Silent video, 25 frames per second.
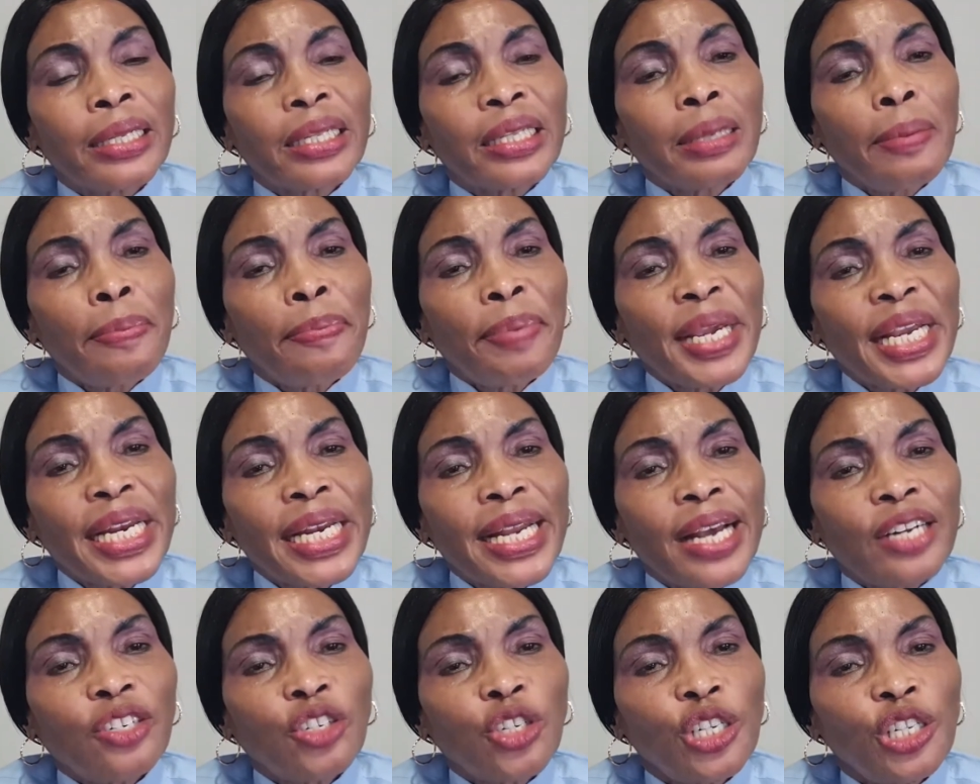the
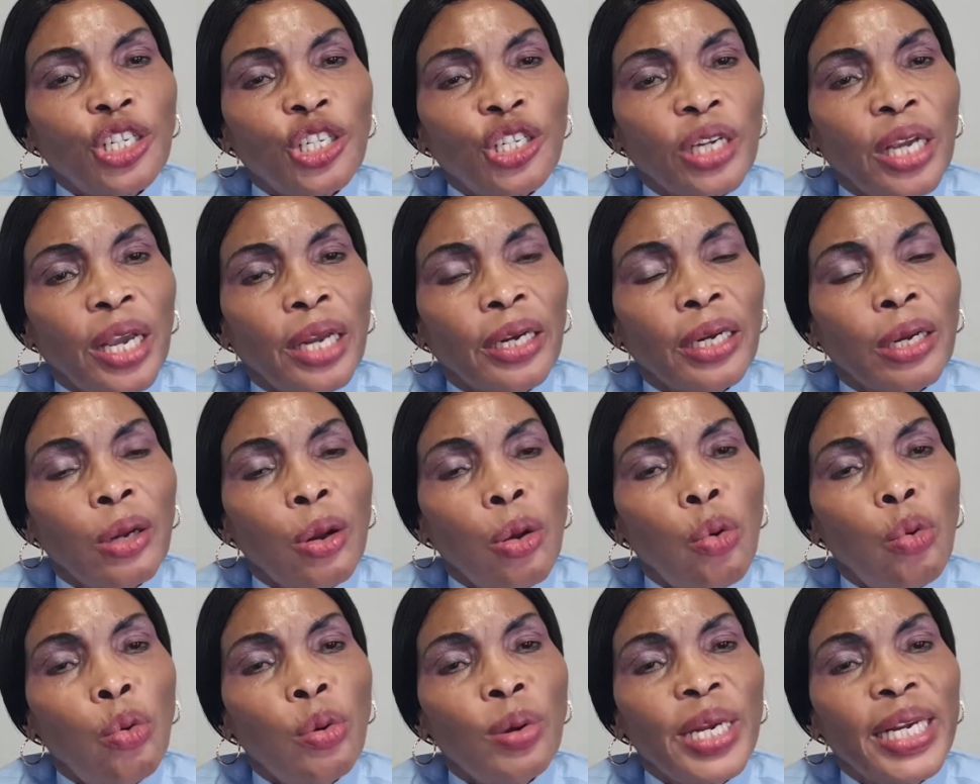pediatrician
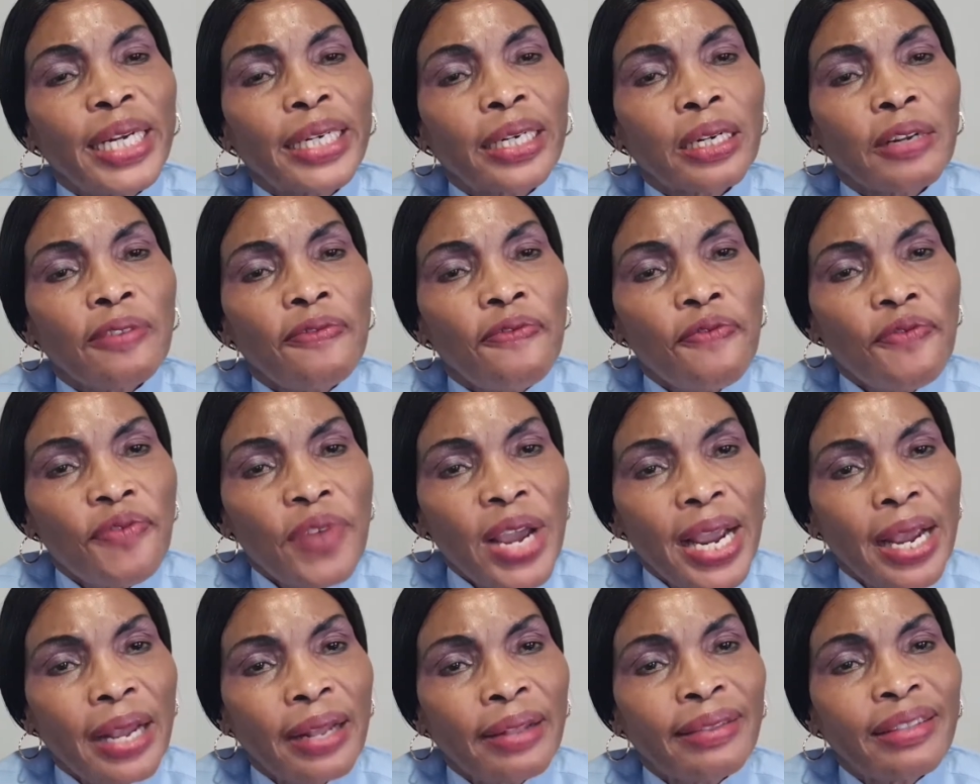will
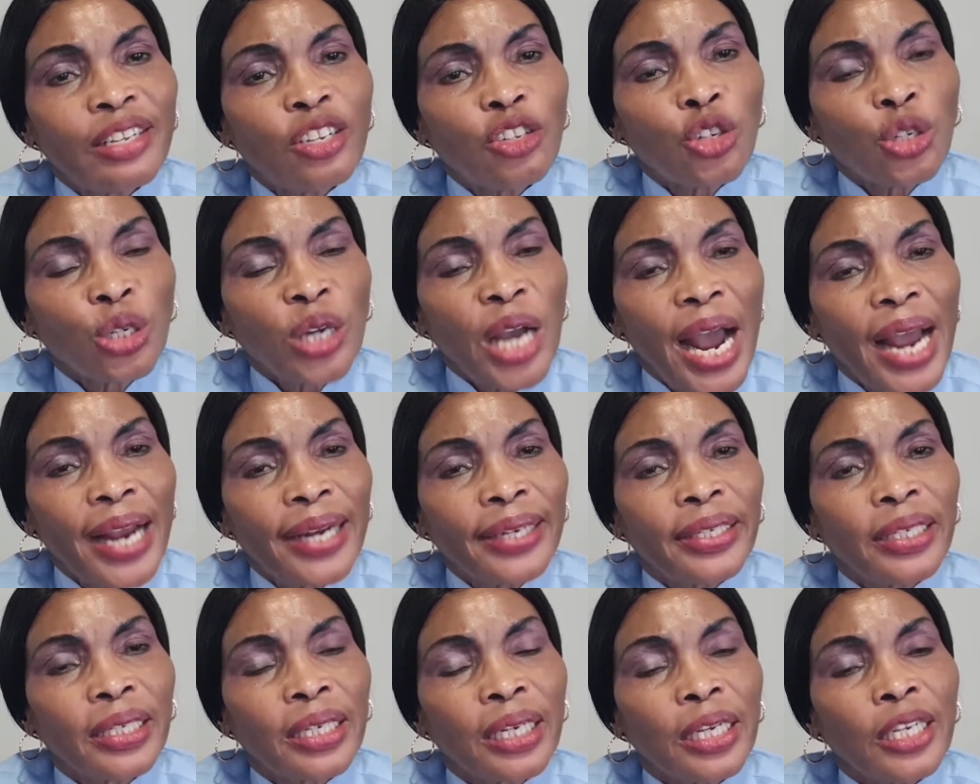refer the
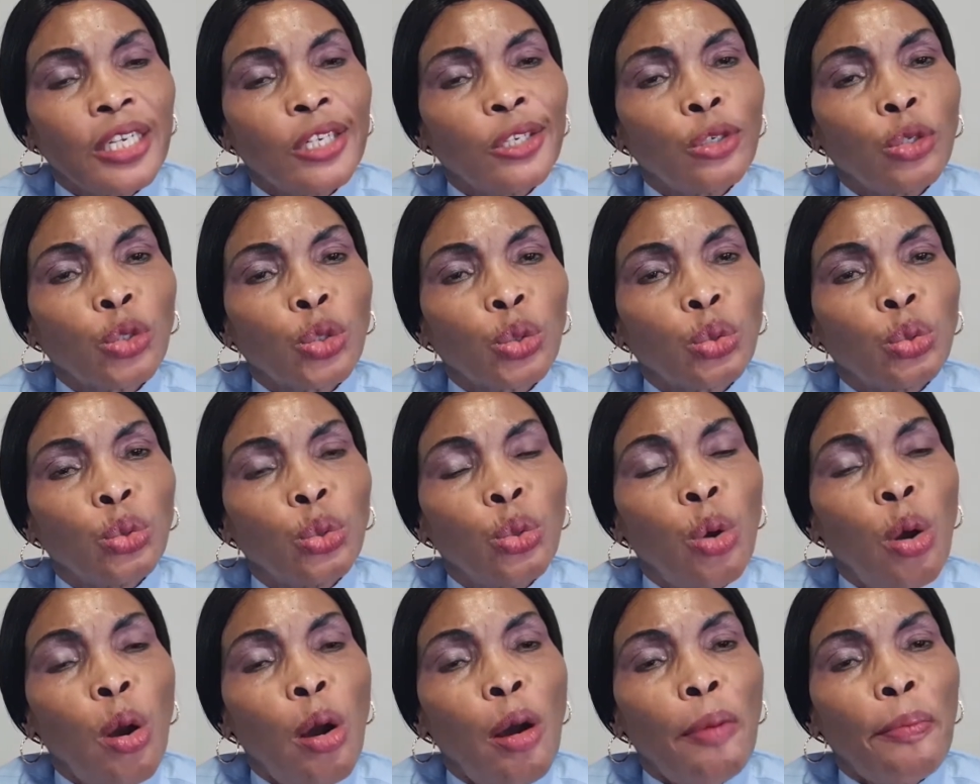child
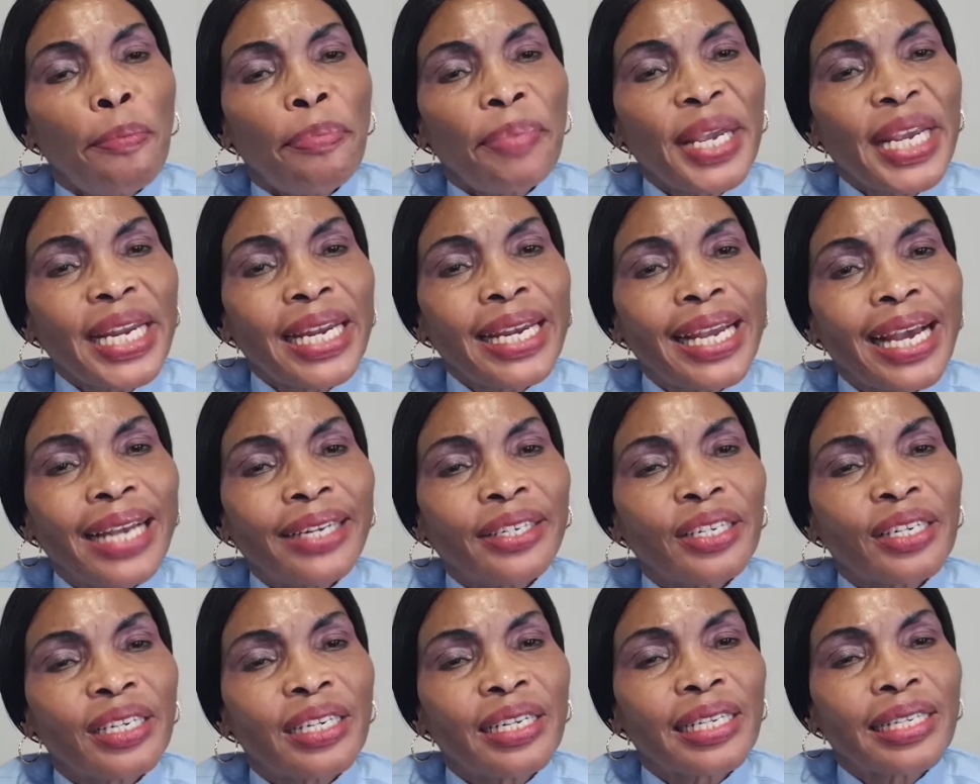into
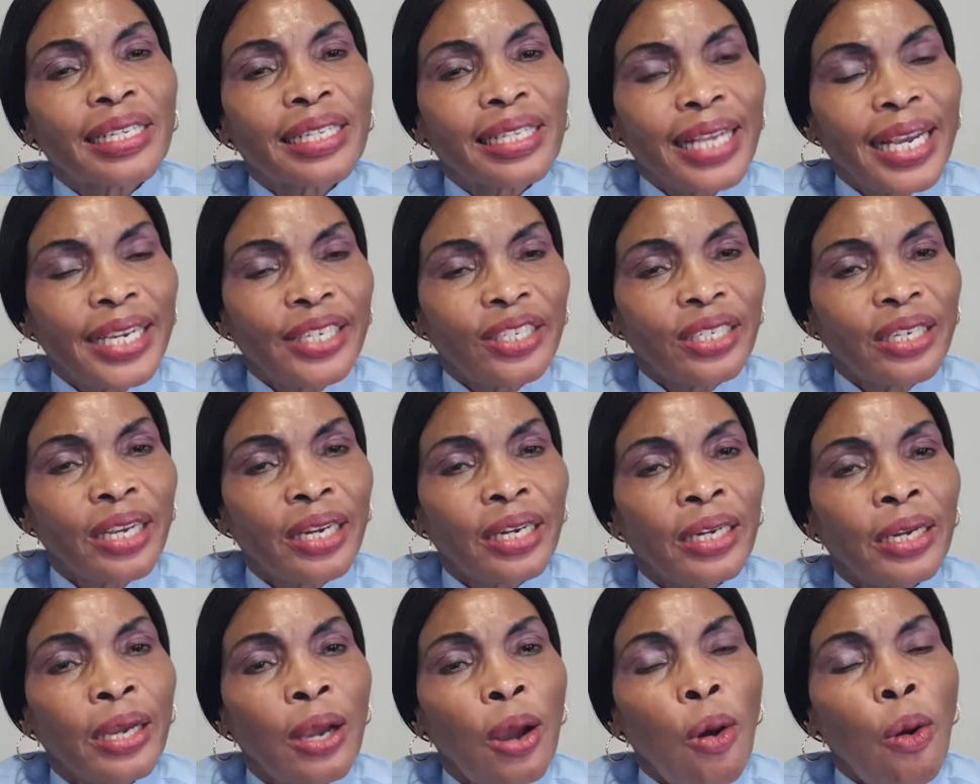pediatric
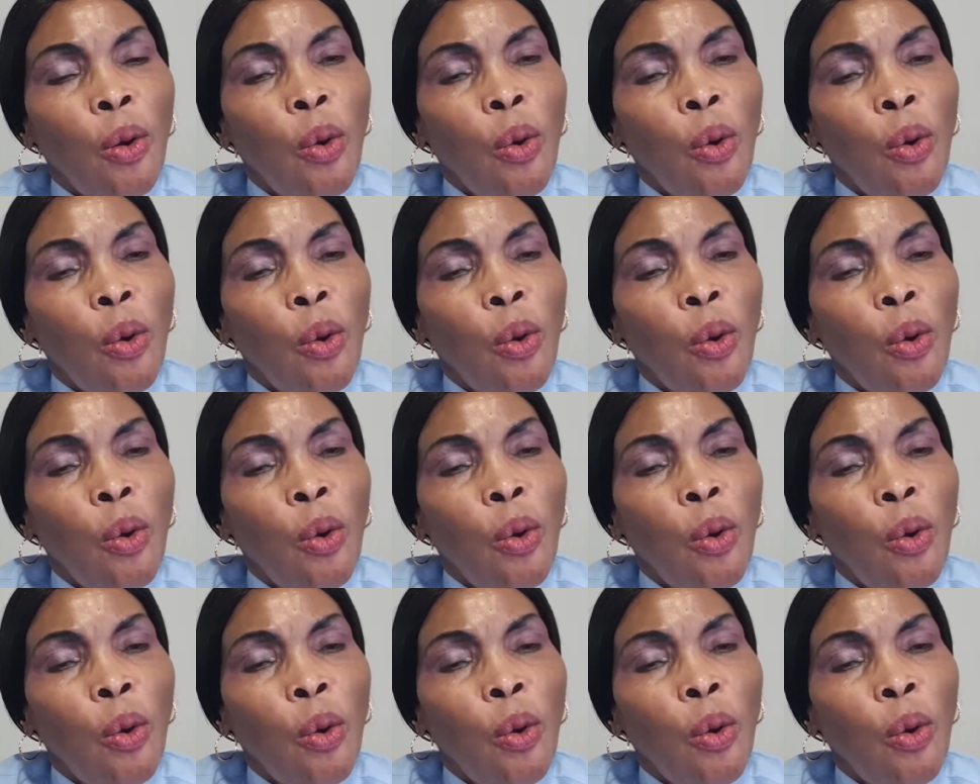surgeon,